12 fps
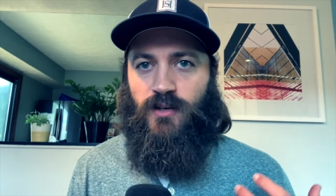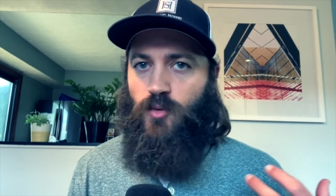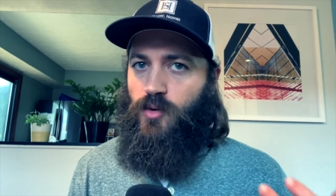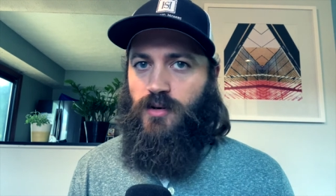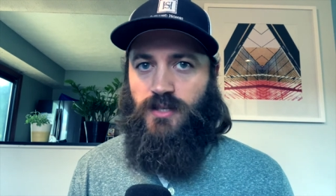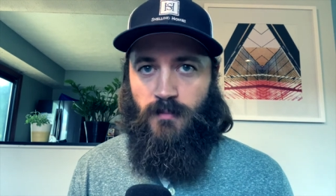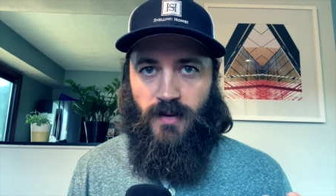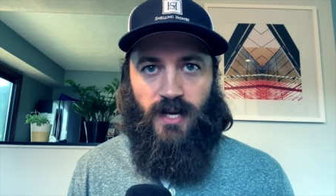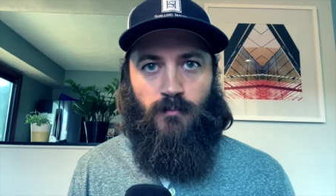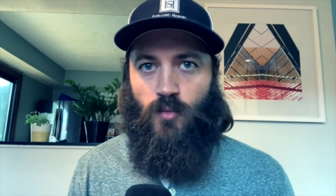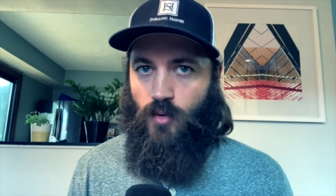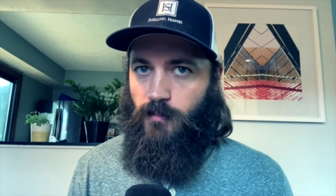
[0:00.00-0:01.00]
in order to
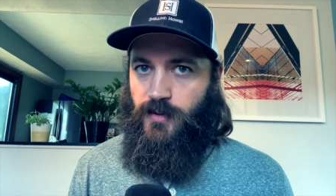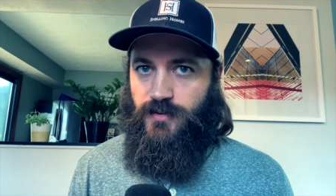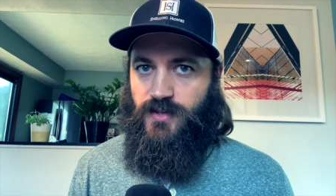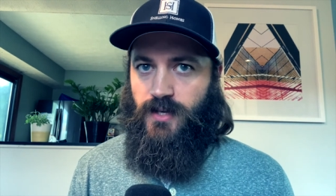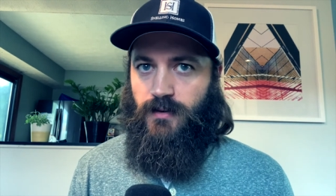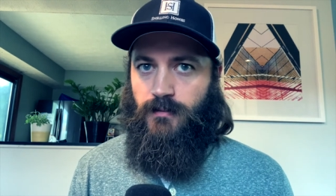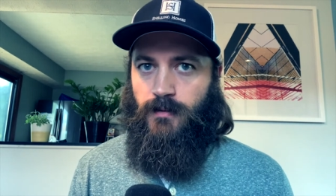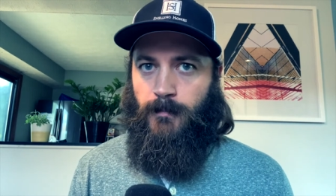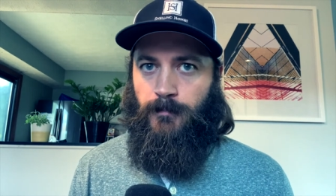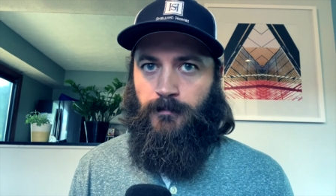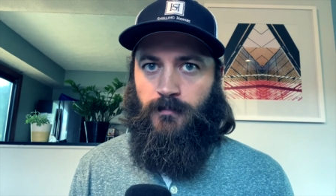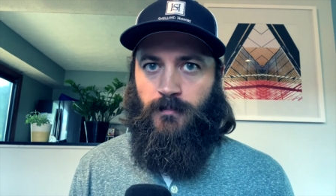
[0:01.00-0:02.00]
make more music,
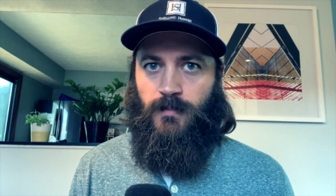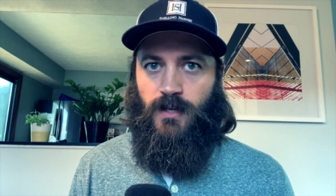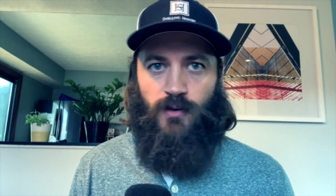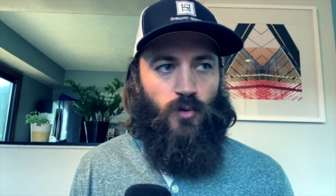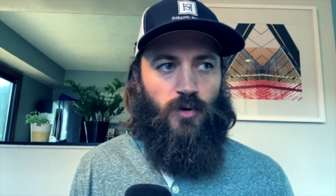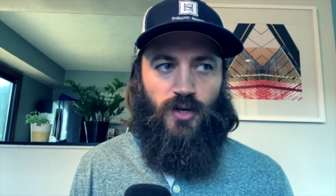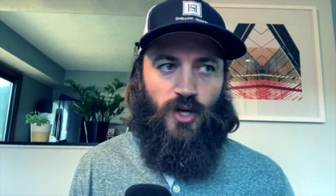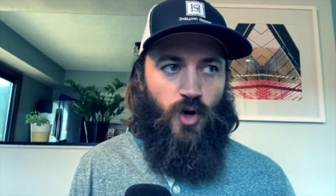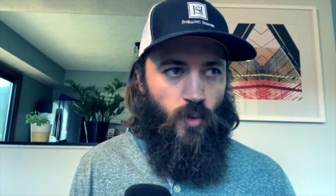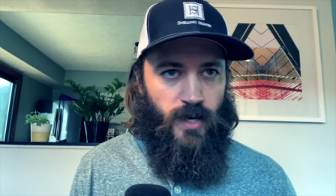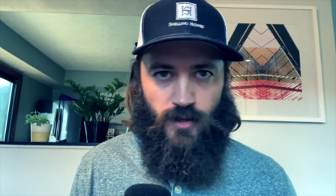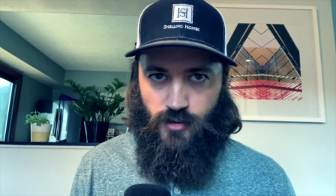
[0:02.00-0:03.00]
in order to
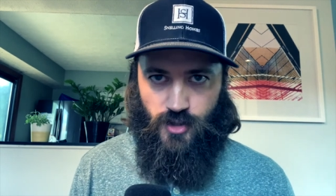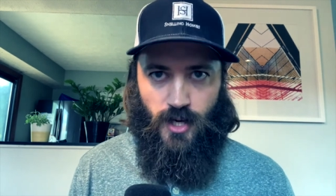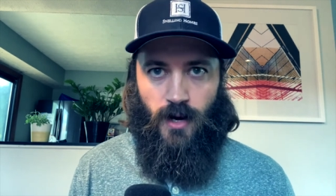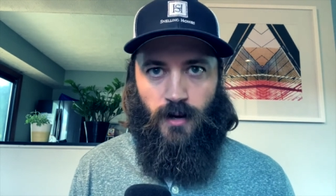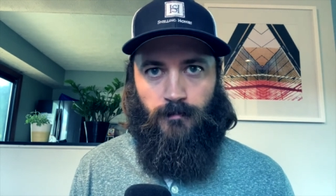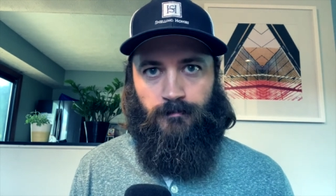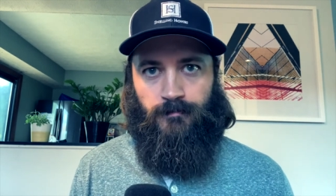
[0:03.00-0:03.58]
quit your job.